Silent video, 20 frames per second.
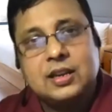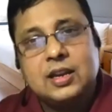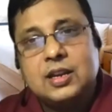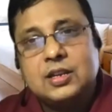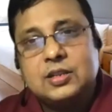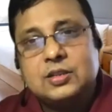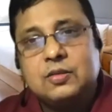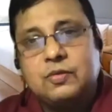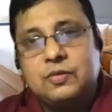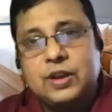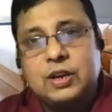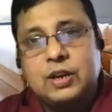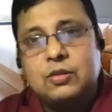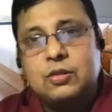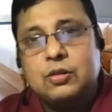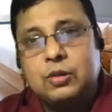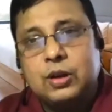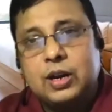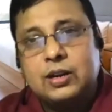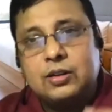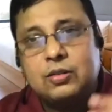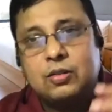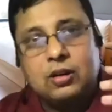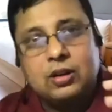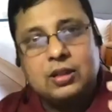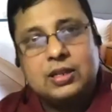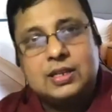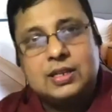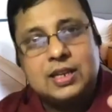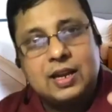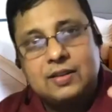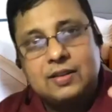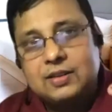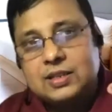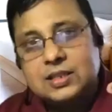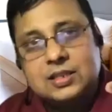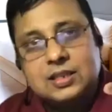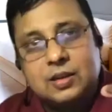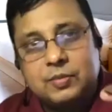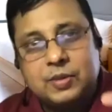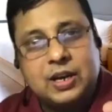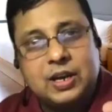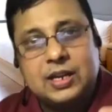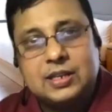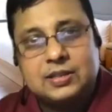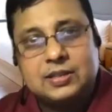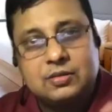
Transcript: So when you look at all these, I'll just summarize,